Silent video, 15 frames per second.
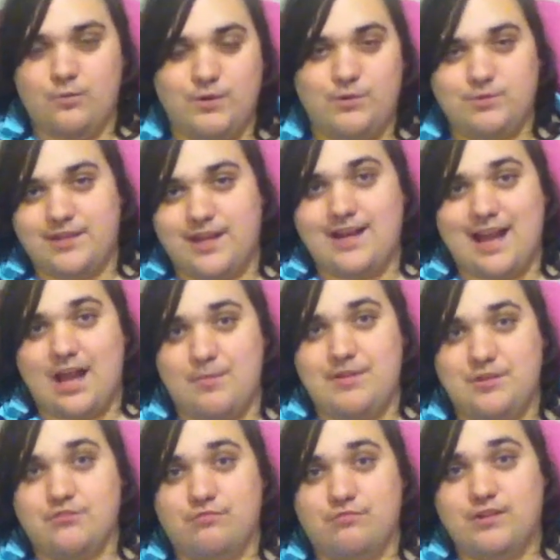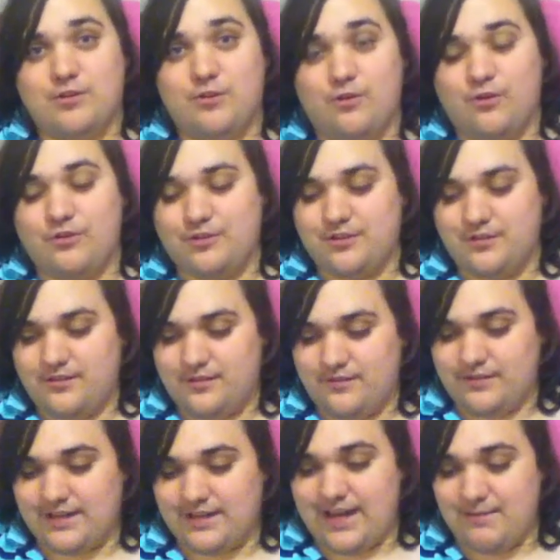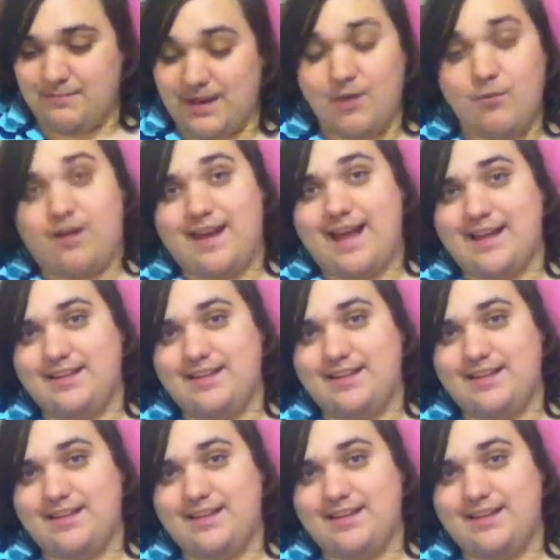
Which will then allow me to record the gameplay while